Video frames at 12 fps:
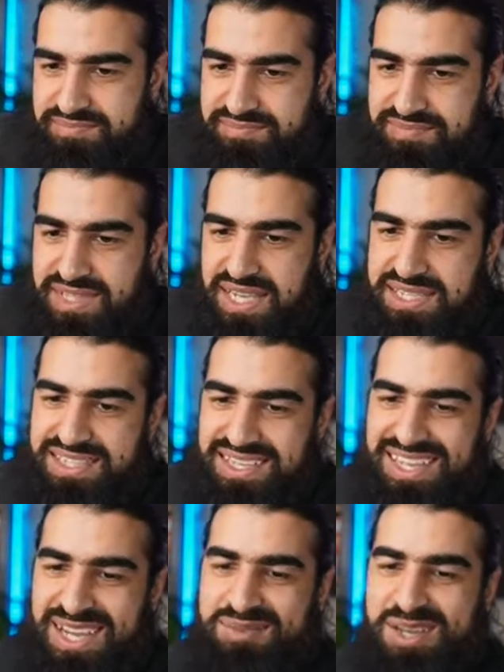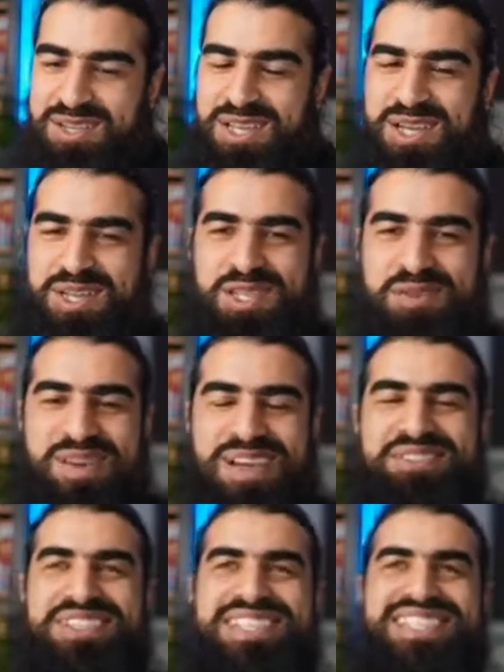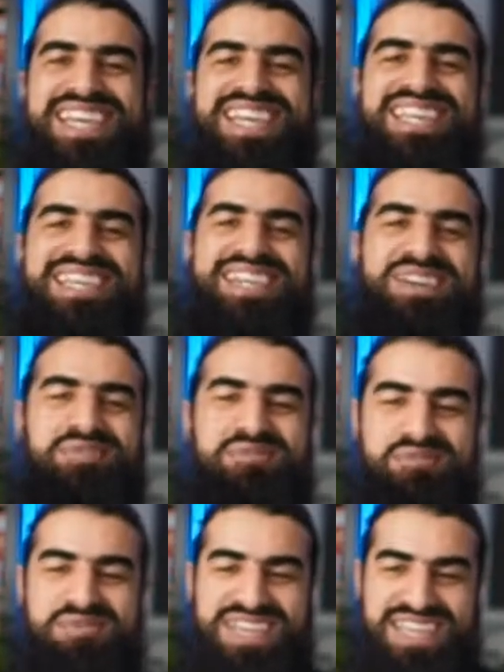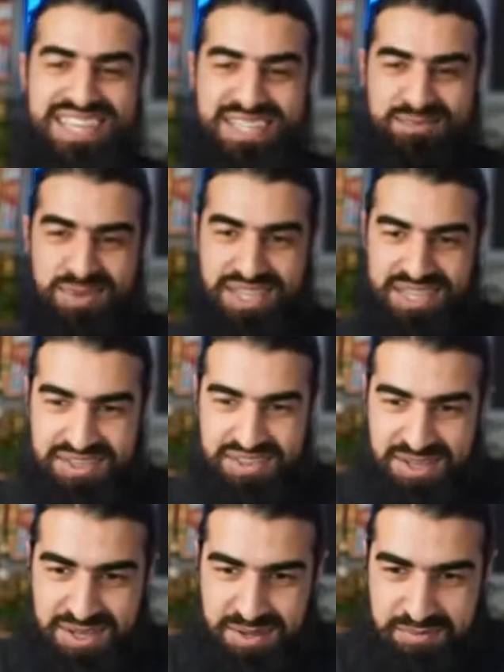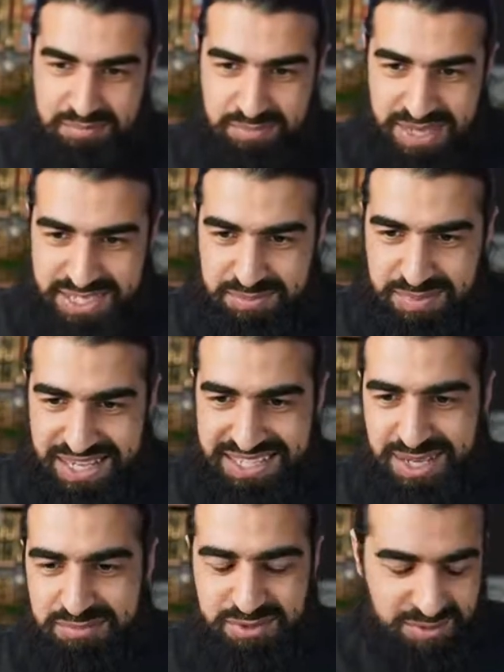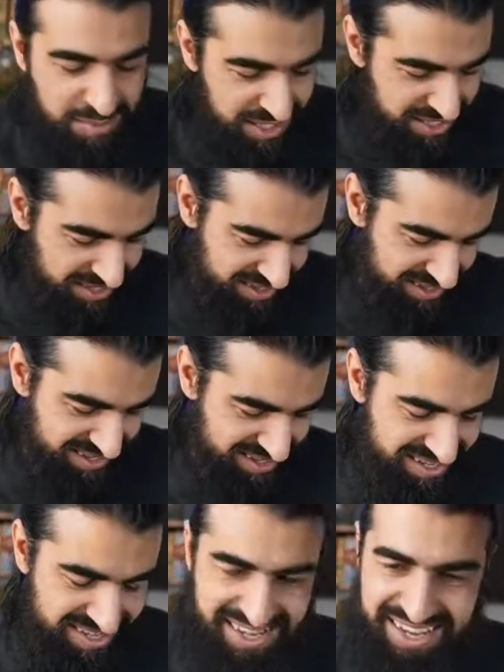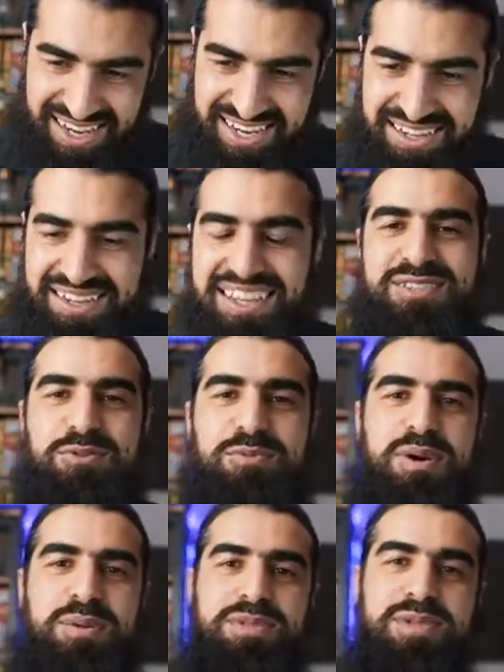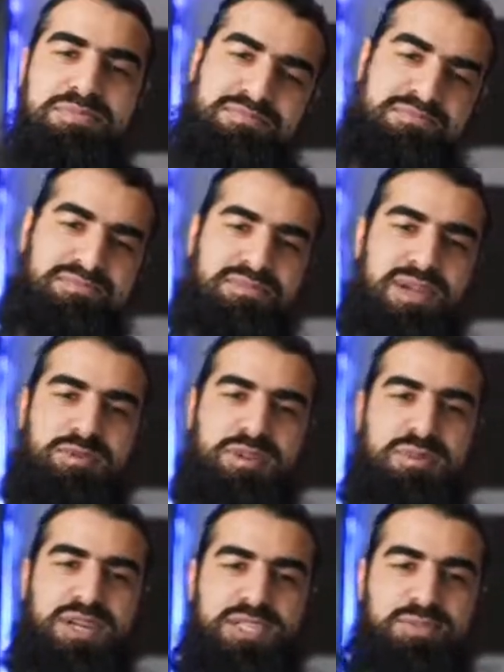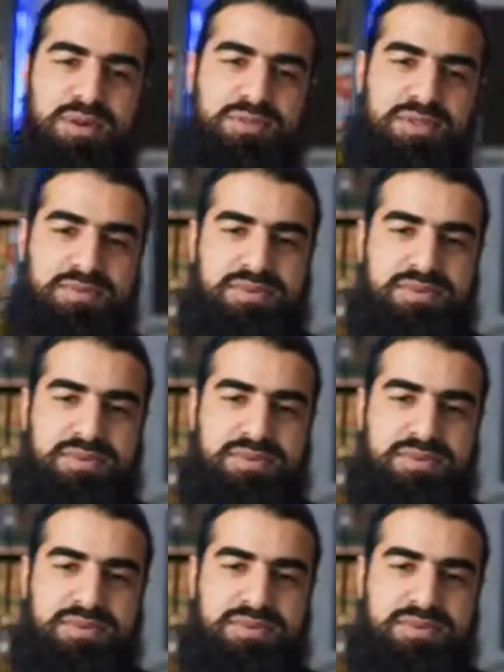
That's it. I, I, I was about to say, where is my best mate Abdul Majid? And guess who pops up? Abdul Majid pops up.